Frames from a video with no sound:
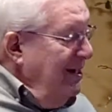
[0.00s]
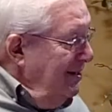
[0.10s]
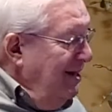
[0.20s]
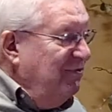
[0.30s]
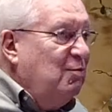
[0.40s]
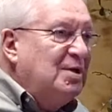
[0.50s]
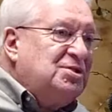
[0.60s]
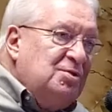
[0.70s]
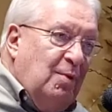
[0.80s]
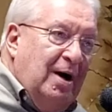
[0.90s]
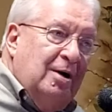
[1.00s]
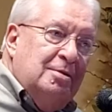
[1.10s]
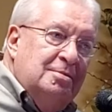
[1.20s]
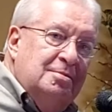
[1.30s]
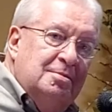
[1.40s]
And every once in a
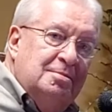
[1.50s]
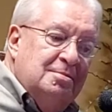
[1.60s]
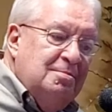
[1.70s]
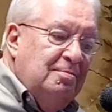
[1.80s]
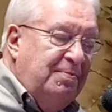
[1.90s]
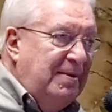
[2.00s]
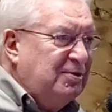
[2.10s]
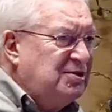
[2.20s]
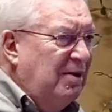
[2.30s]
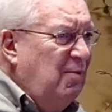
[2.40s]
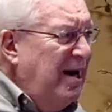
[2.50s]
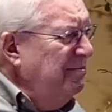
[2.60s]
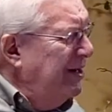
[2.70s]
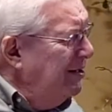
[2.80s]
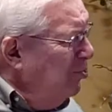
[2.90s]
while, people say, wait
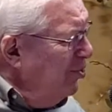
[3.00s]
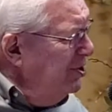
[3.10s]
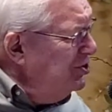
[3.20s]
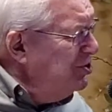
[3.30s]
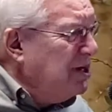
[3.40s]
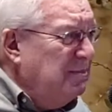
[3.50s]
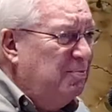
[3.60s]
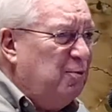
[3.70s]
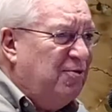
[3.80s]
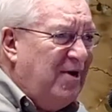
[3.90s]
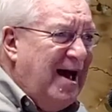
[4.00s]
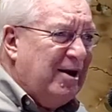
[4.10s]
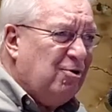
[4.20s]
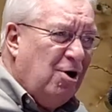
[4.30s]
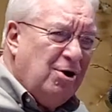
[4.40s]
a minute, where did you come up with
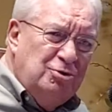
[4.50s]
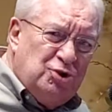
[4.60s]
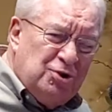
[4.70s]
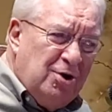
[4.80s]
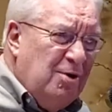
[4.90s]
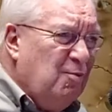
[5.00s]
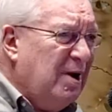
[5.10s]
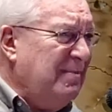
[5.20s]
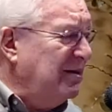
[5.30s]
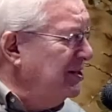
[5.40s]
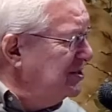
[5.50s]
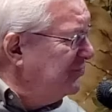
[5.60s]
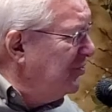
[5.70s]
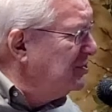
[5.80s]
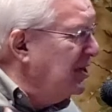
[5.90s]
that? Or are you sure? And what about this
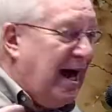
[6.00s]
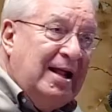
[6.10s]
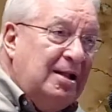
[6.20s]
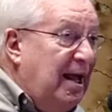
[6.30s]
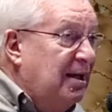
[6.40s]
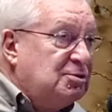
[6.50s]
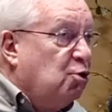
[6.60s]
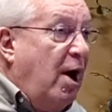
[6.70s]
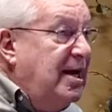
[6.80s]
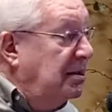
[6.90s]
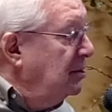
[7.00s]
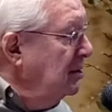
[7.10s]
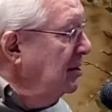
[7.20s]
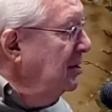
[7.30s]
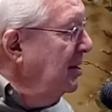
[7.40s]
verse? Great.
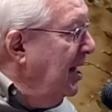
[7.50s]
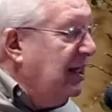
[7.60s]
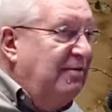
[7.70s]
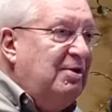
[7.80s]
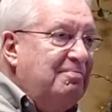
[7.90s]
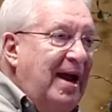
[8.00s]
I love it.